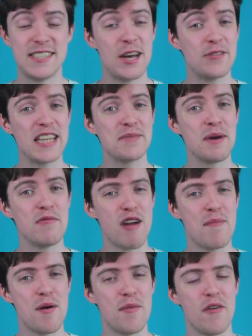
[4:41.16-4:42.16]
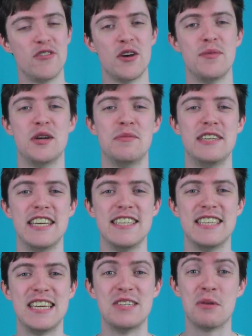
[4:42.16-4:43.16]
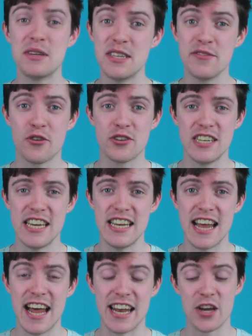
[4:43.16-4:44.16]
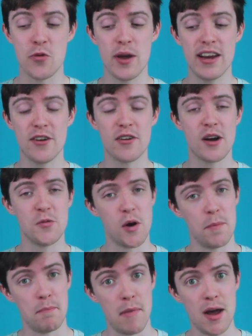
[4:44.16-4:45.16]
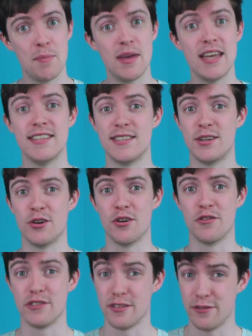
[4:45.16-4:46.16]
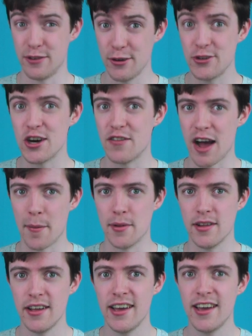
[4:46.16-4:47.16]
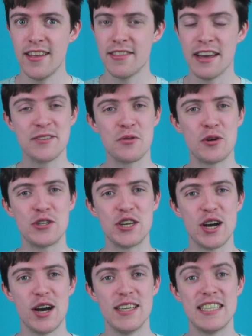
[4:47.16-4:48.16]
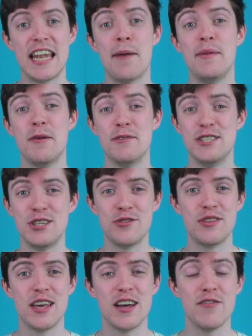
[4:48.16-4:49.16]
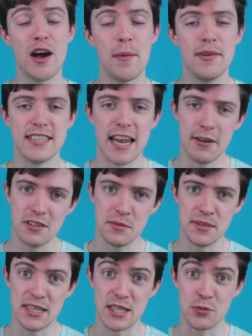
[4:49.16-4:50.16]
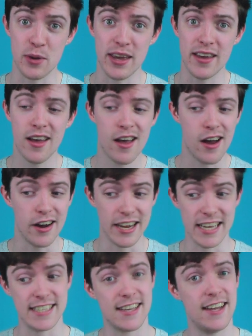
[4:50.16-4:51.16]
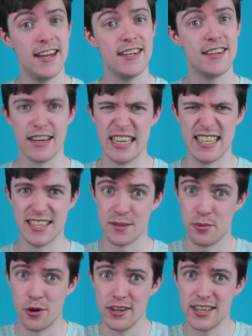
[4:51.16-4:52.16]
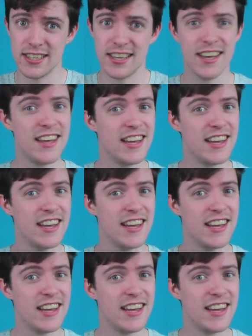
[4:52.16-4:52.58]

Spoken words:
So that's my wrap up of WWDC 2014 and a quick look at what might be in store for the future of Apple. Thanks for watching, guys. Let me know what you think of Apple's announcements this week. Are you excited? Are you disappointed?